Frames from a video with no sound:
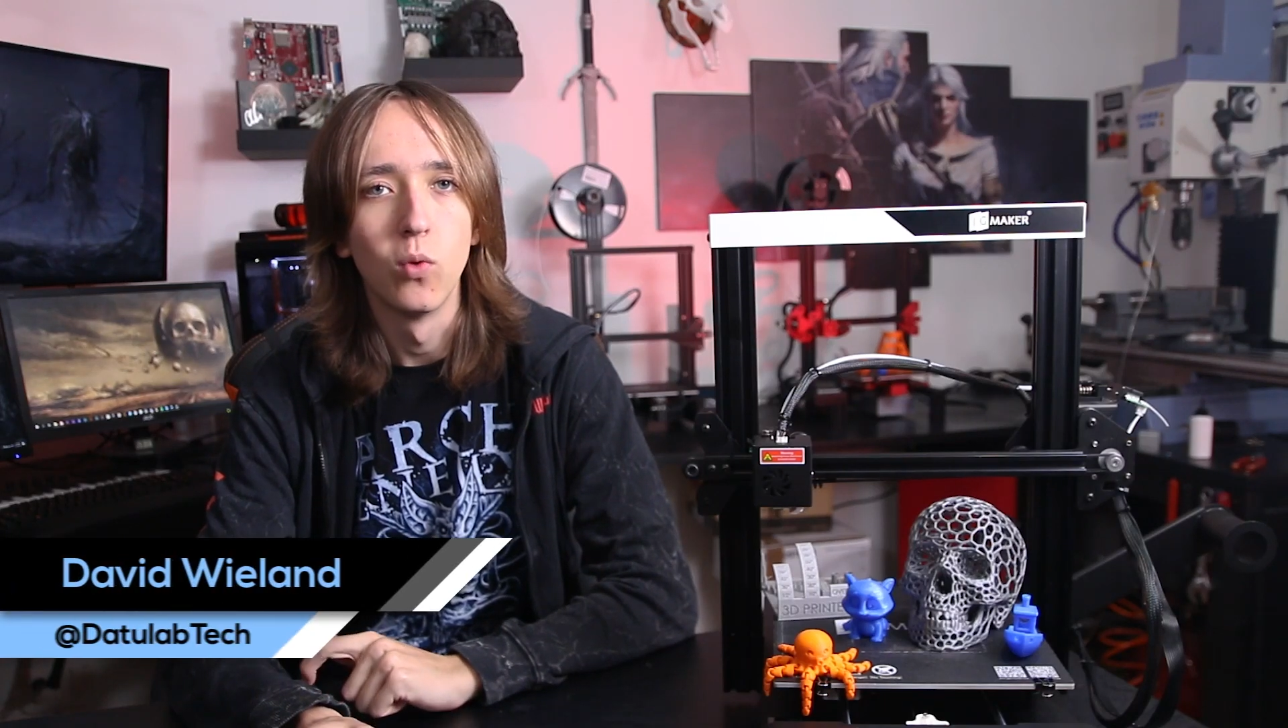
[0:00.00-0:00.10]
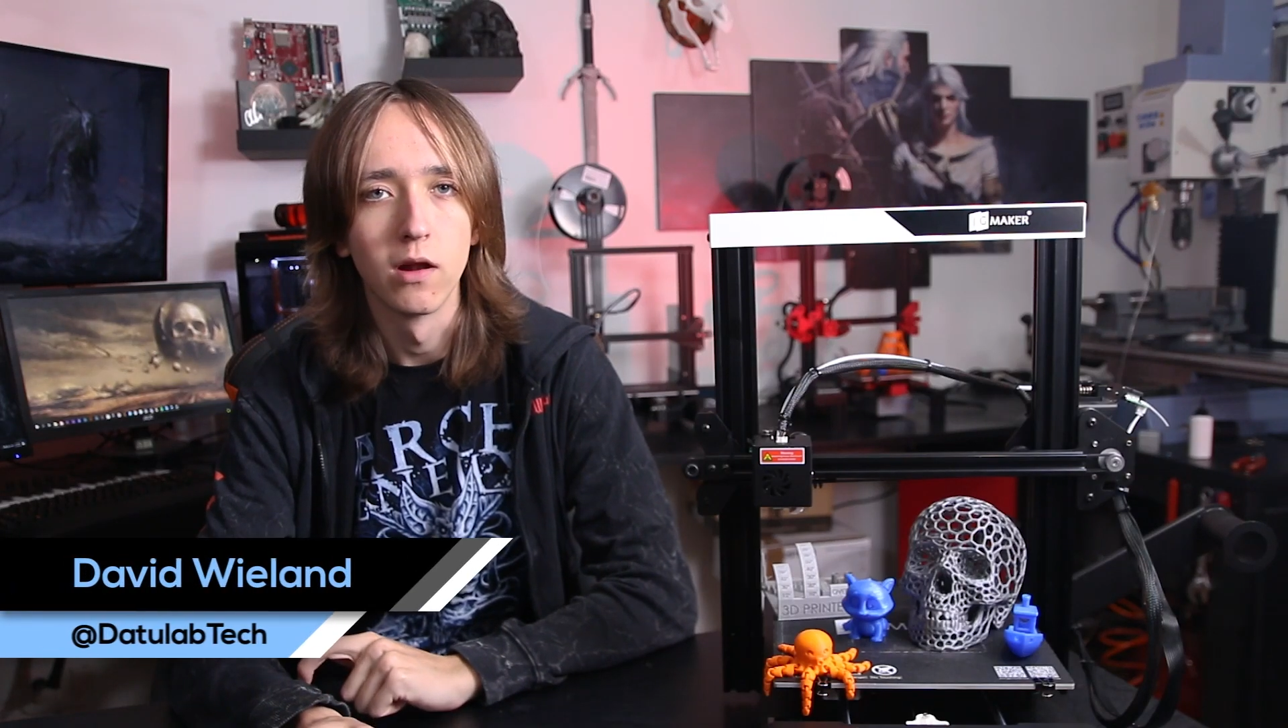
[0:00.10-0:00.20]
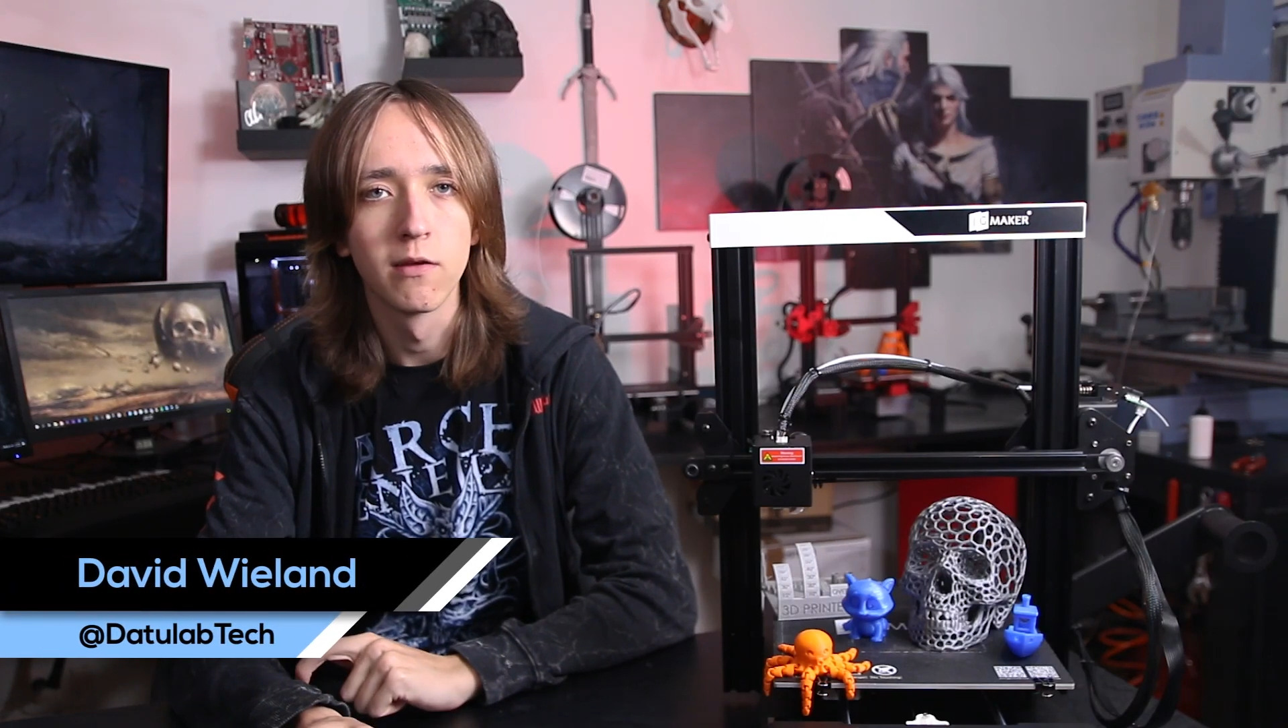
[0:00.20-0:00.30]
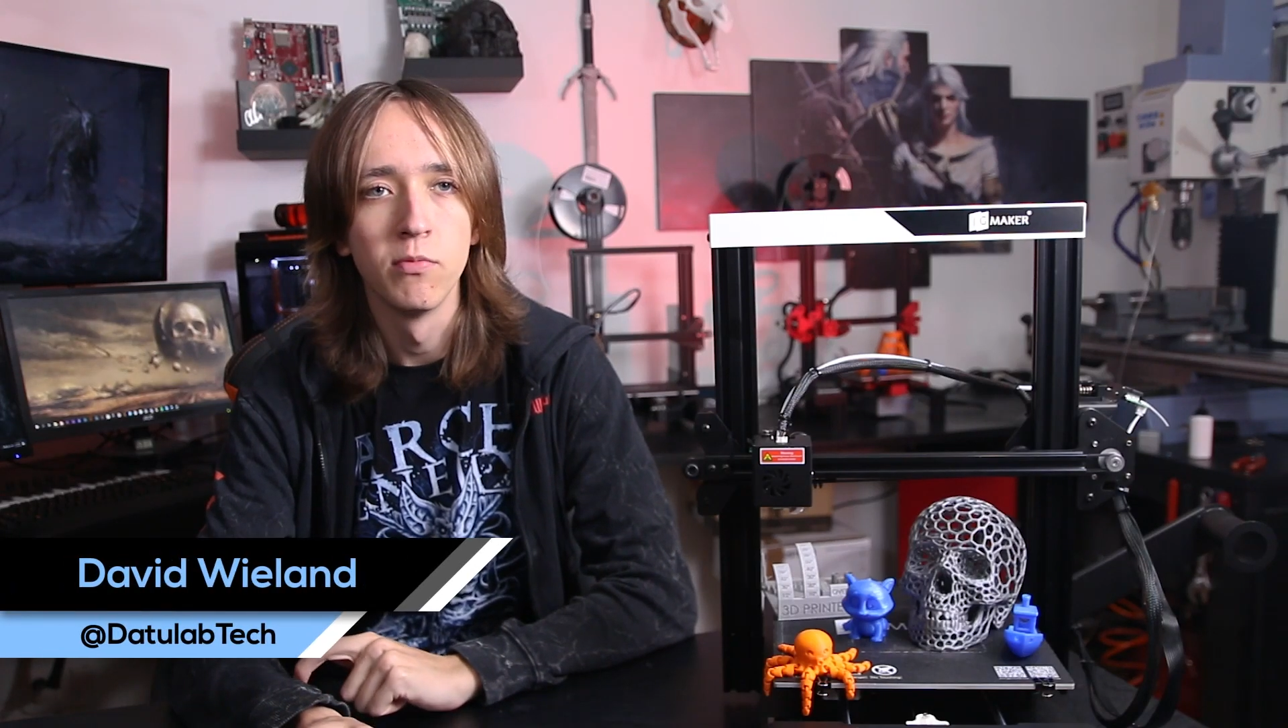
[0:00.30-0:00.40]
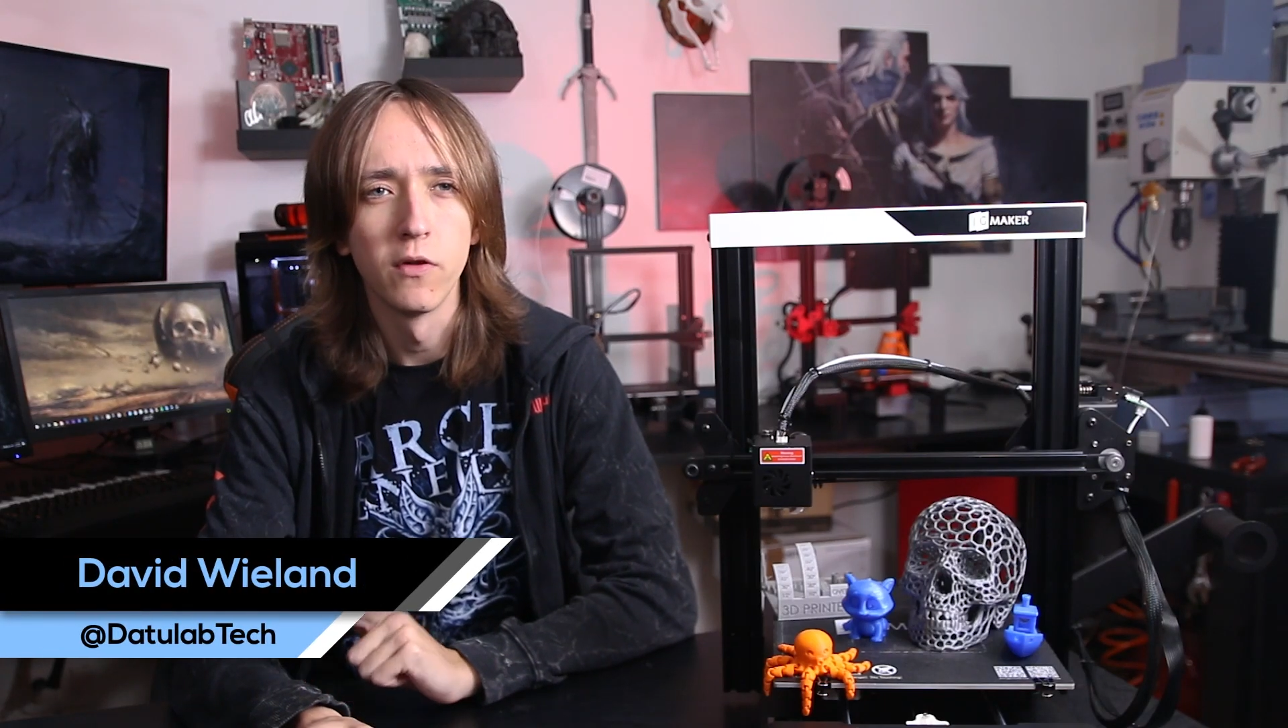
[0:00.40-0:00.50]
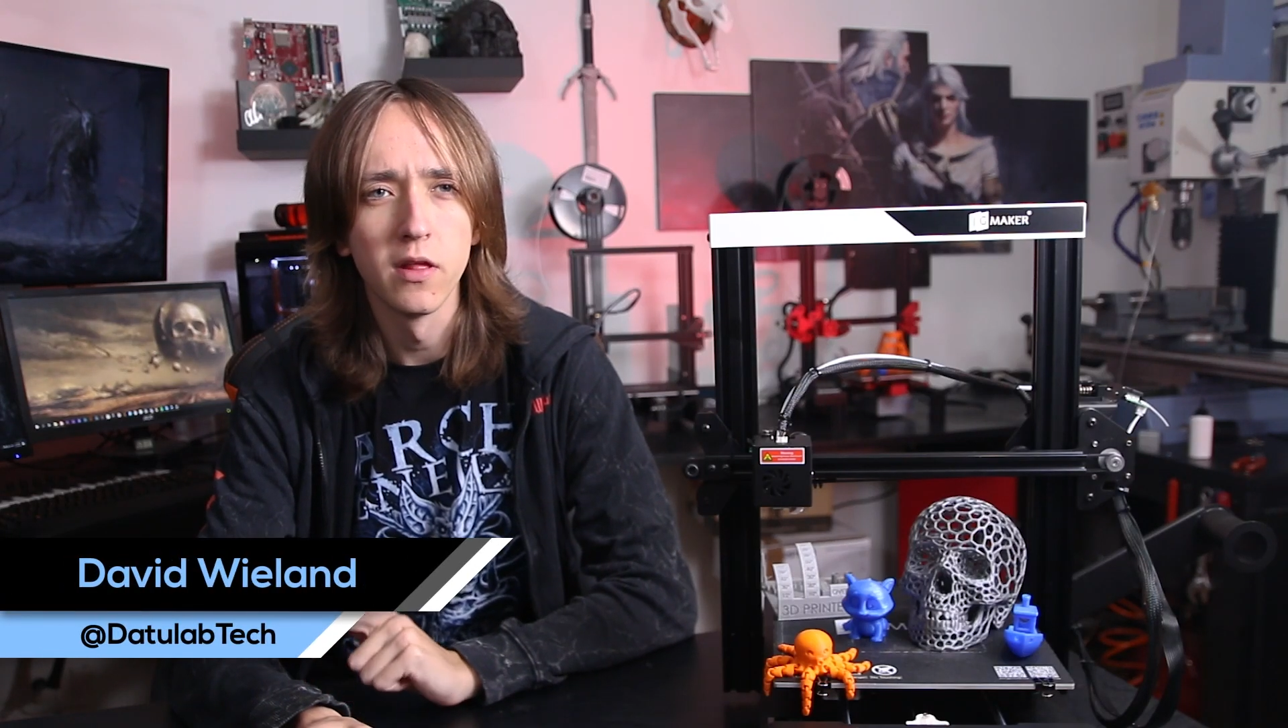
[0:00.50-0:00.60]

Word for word: welcome to